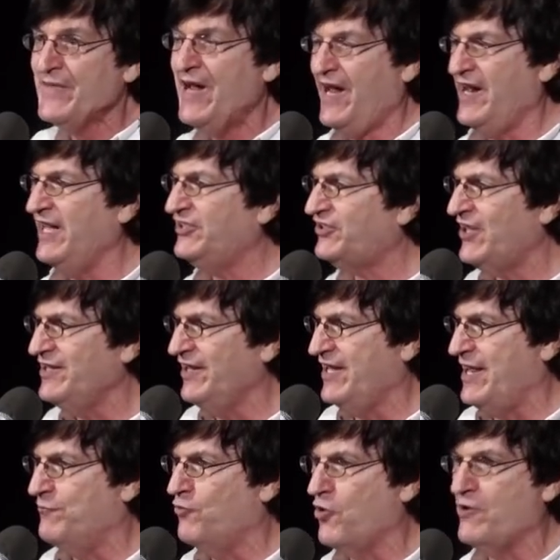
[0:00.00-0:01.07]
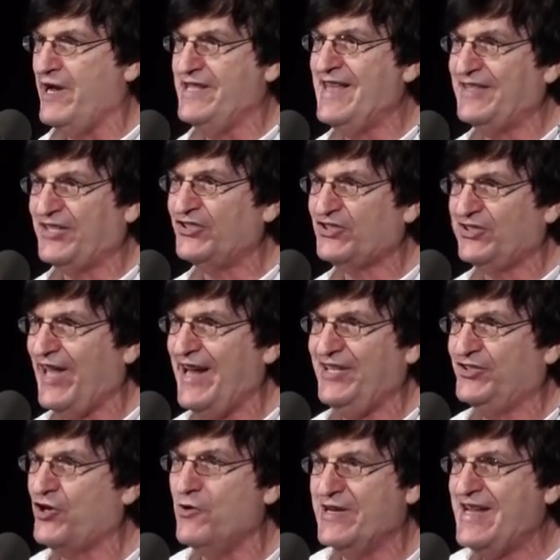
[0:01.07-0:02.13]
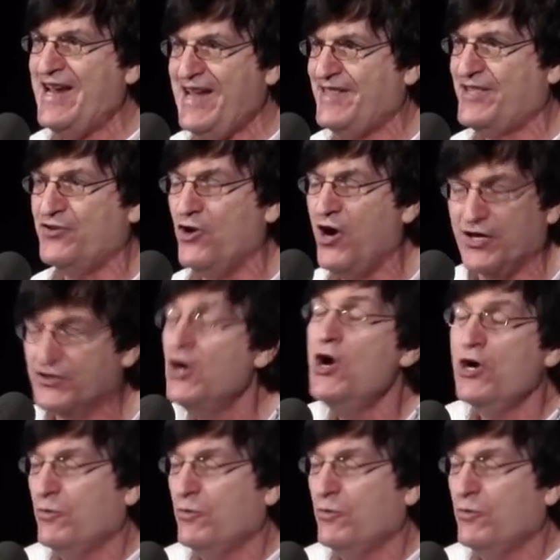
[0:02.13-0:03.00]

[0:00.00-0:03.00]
And I suddenly am worried that the sled is going to hit the dogs,